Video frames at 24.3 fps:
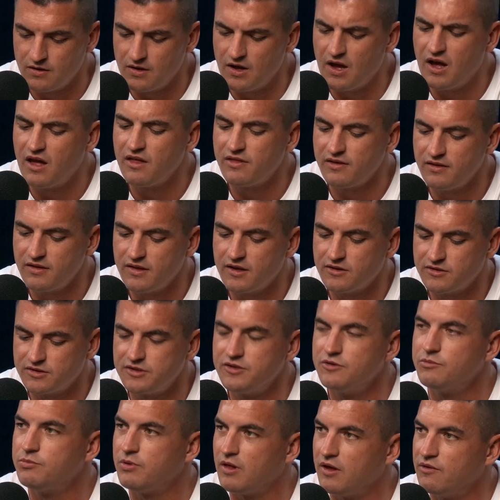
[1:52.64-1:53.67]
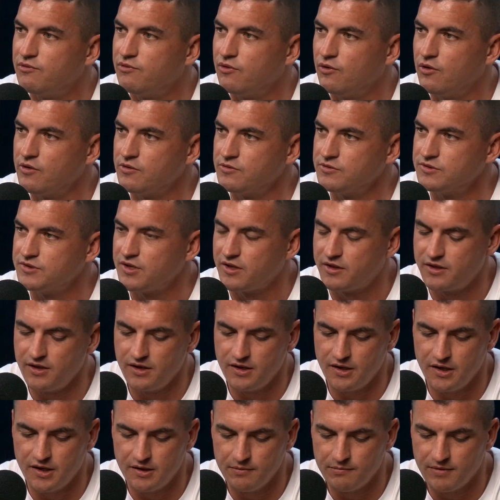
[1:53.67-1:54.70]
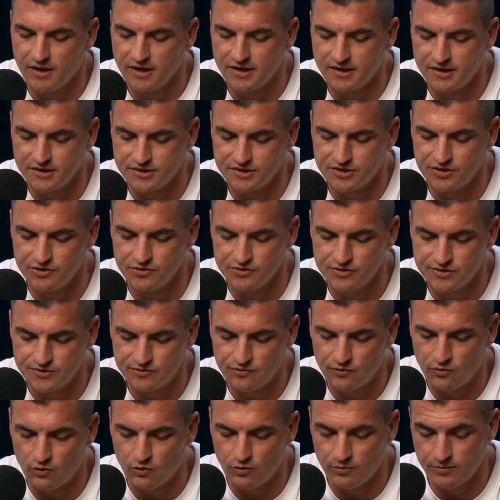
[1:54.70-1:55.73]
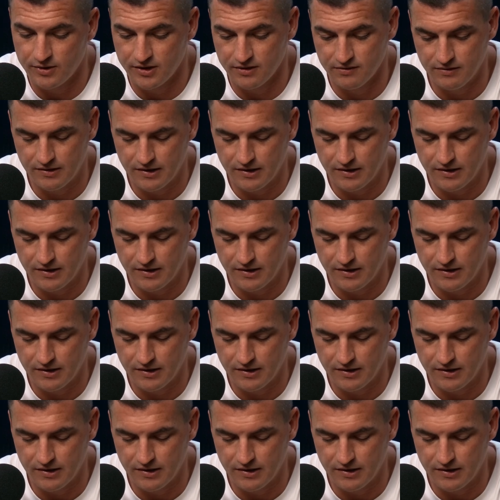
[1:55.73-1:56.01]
No, I think they'll still play finals. I think you can make excuses for them,